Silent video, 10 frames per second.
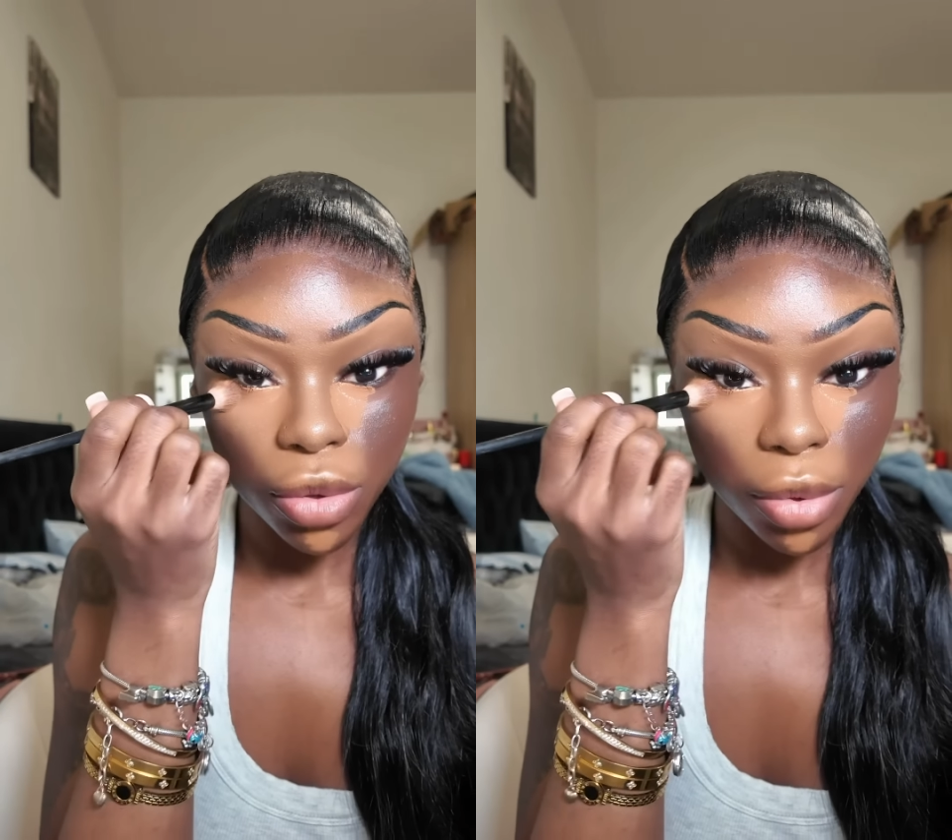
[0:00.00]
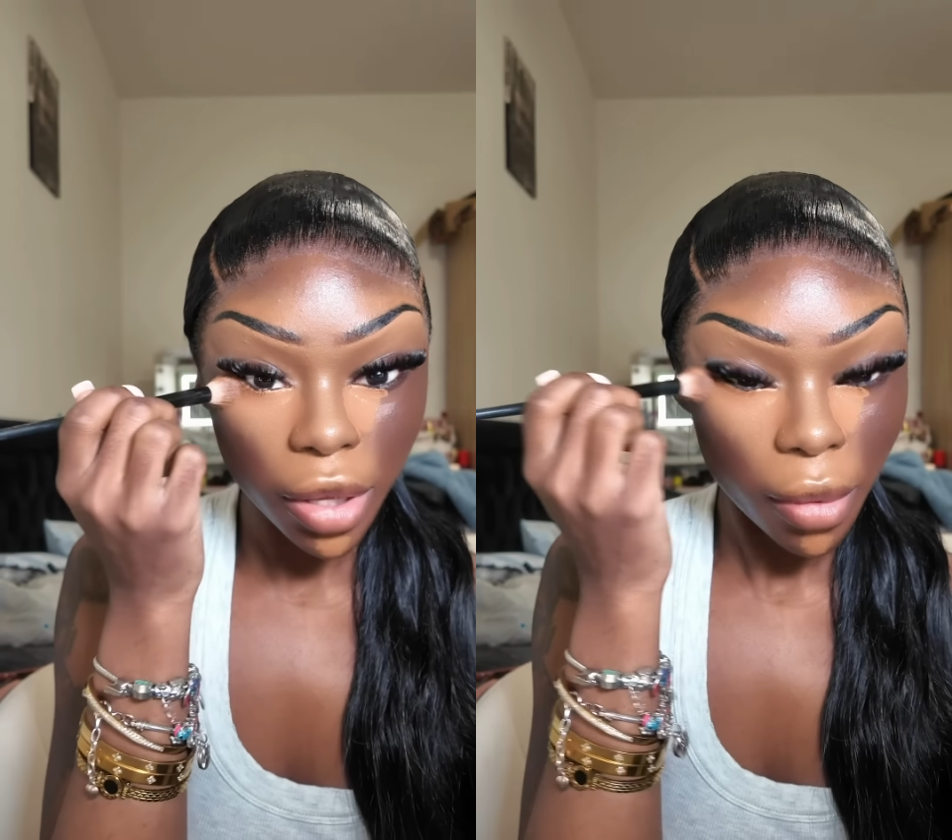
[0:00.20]

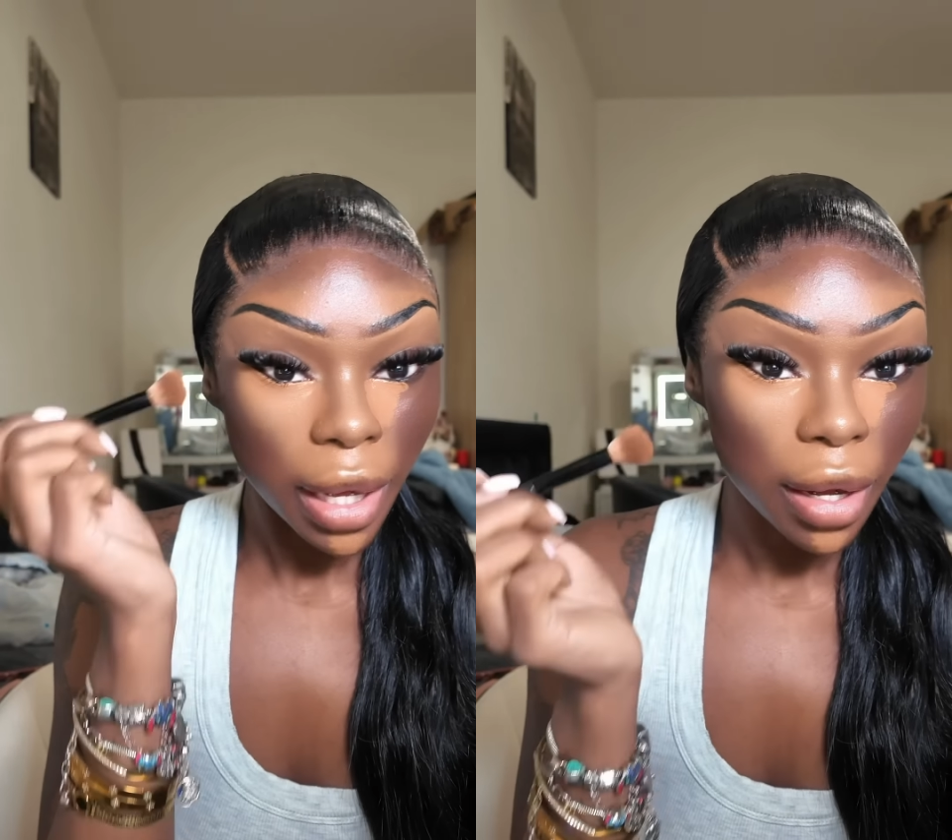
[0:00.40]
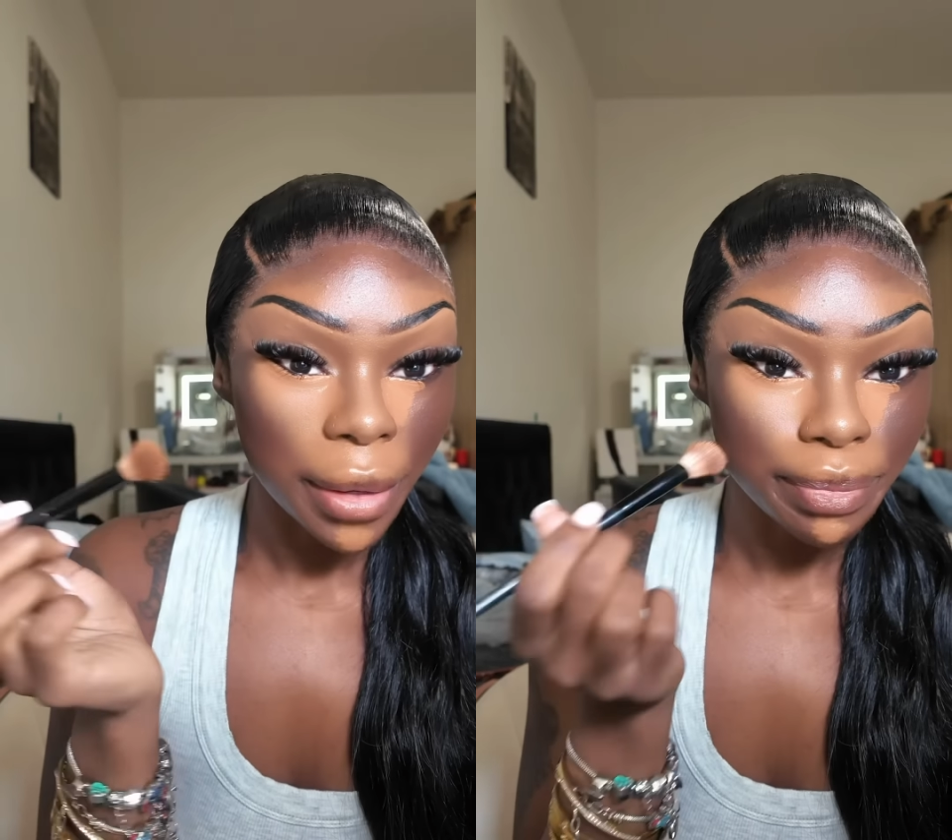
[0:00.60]
Born This
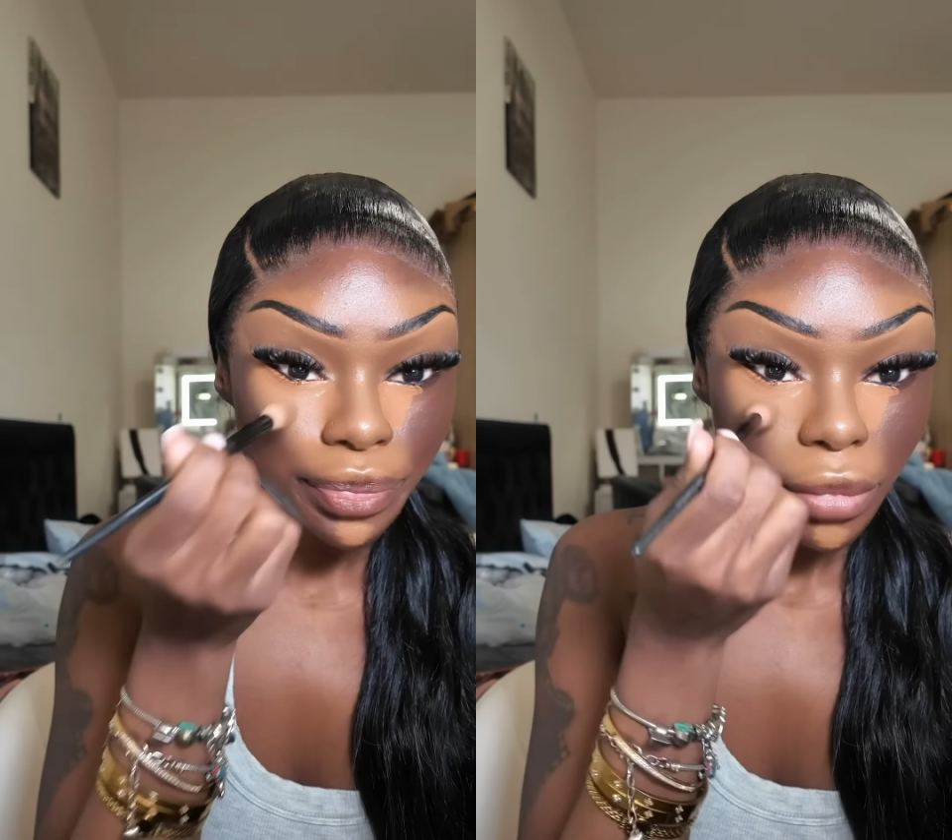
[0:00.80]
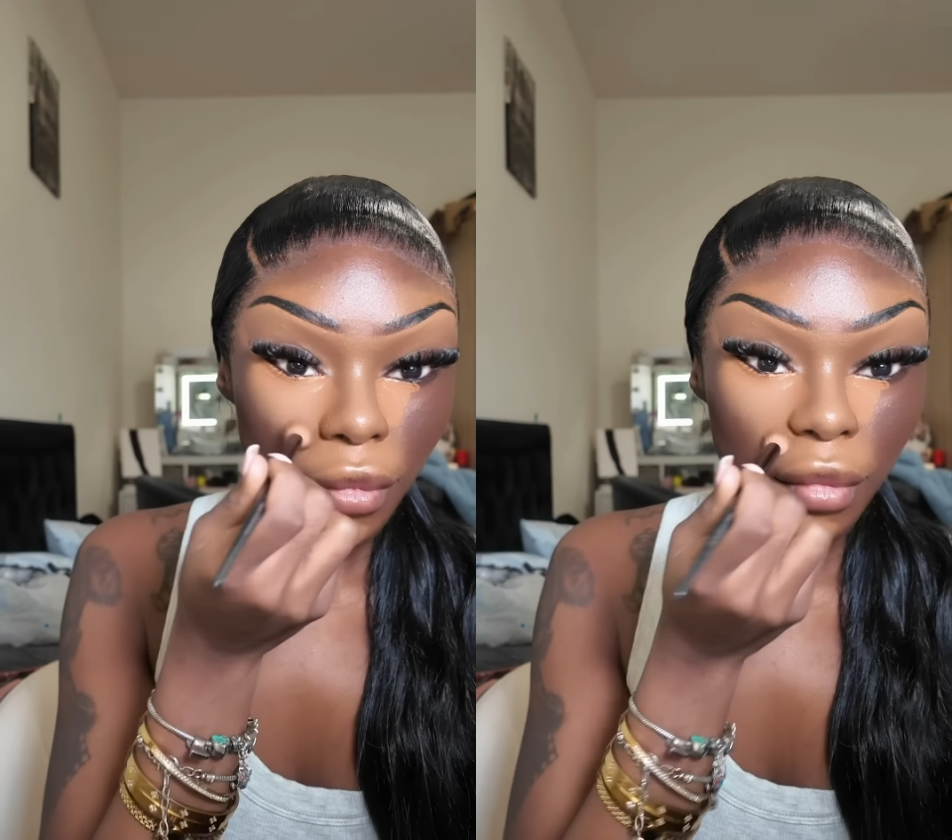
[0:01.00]
Way
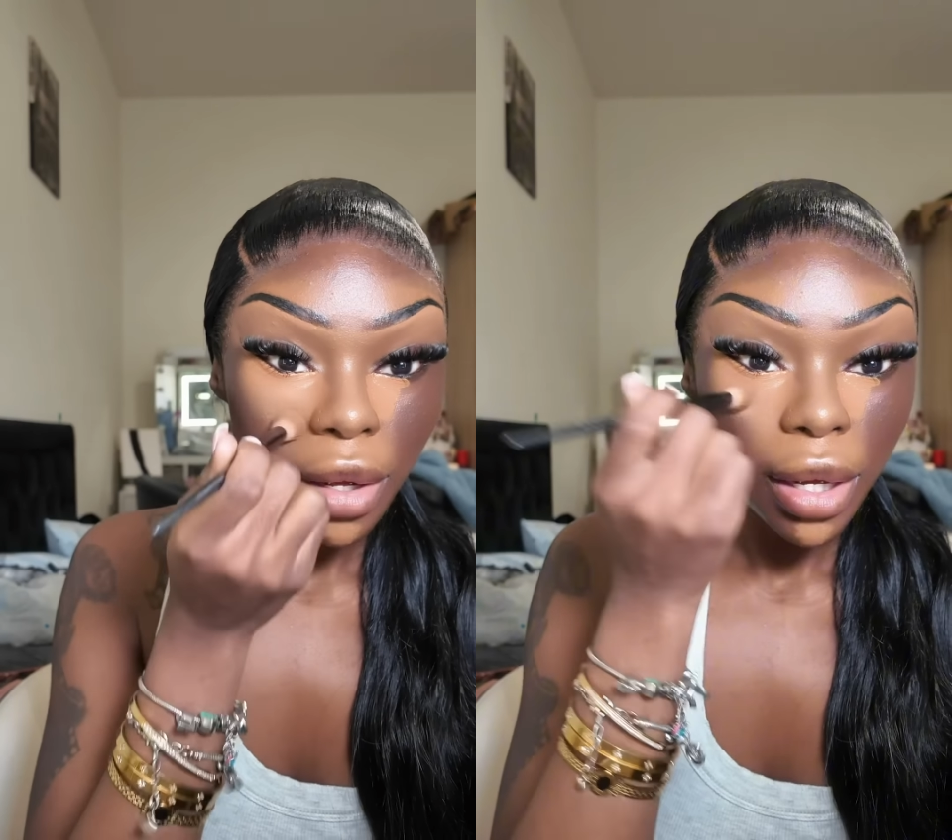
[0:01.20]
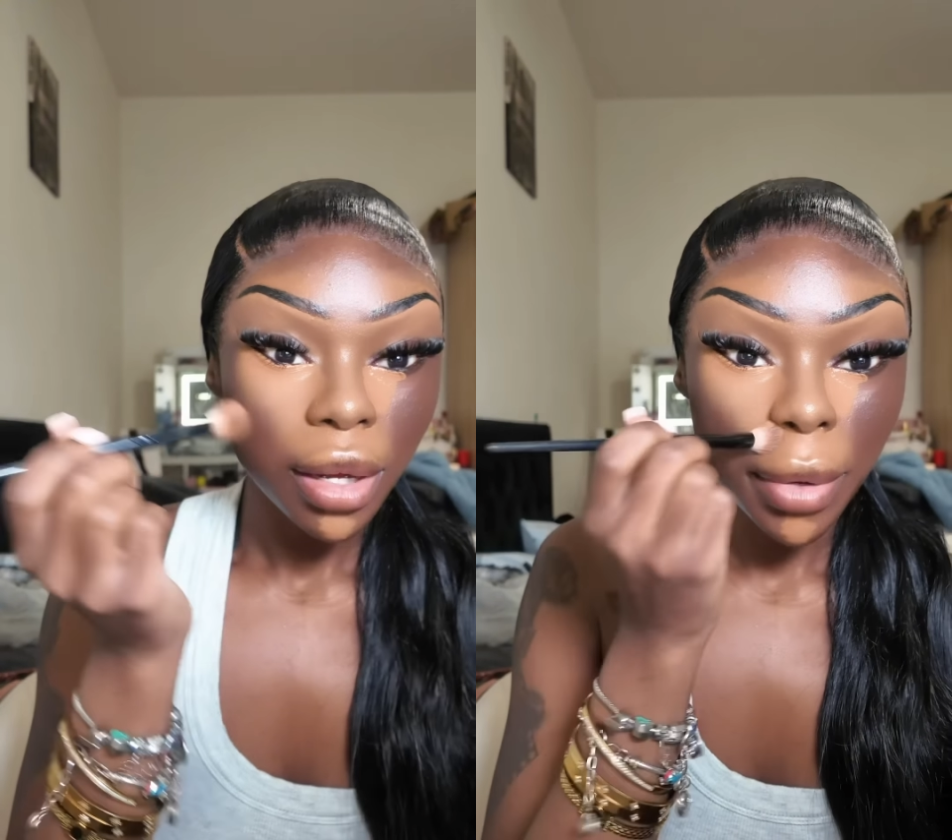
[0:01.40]

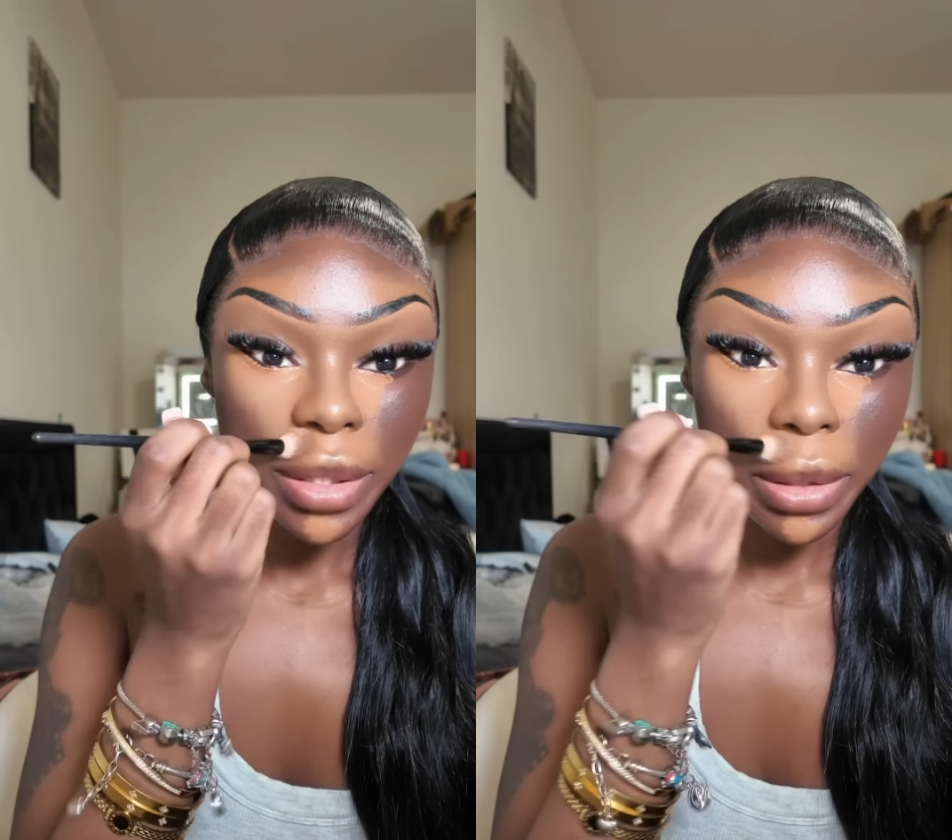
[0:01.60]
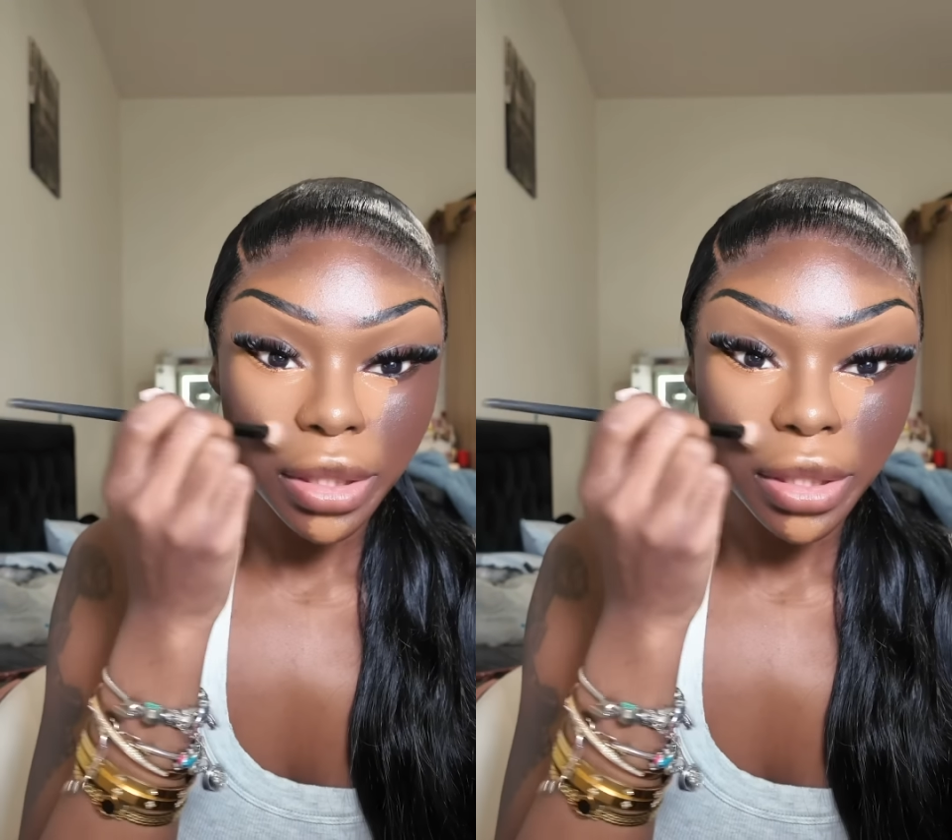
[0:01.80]
Butterscotch,